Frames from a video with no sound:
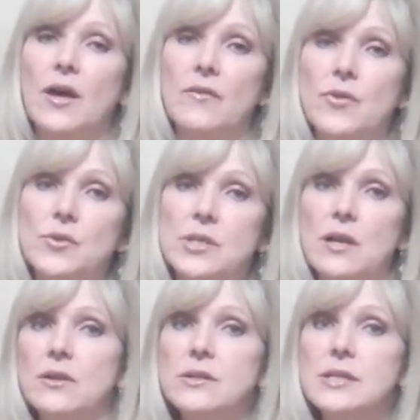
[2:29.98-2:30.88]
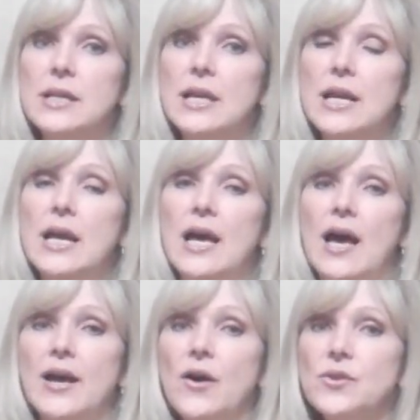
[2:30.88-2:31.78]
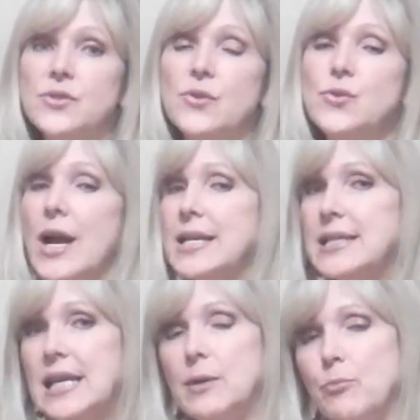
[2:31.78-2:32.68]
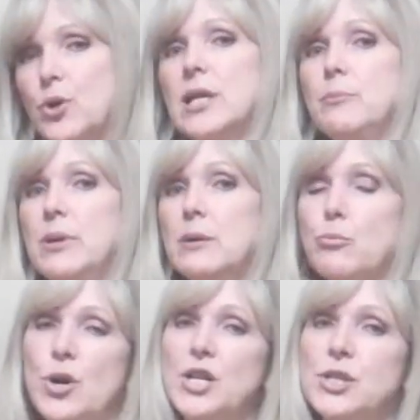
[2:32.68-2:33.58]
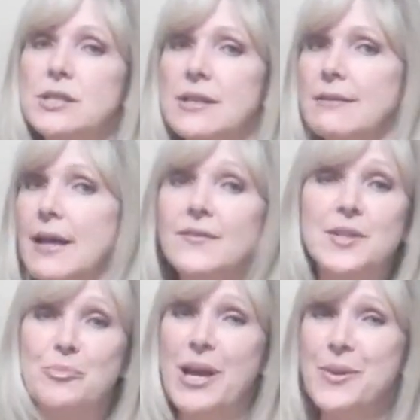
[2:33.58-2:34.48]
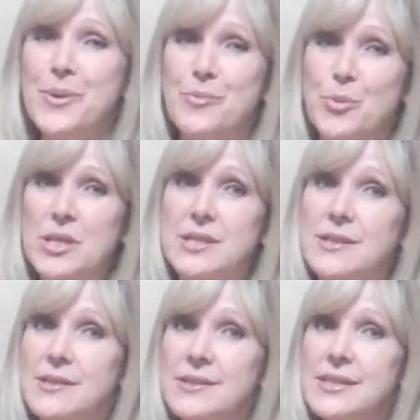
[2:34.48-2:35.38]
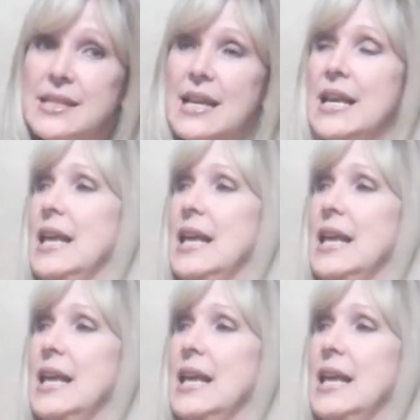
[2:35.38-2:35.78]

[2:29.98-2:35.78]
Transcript: of those colors. I also tried to keep pretty big brushes. I love to paint with bristles,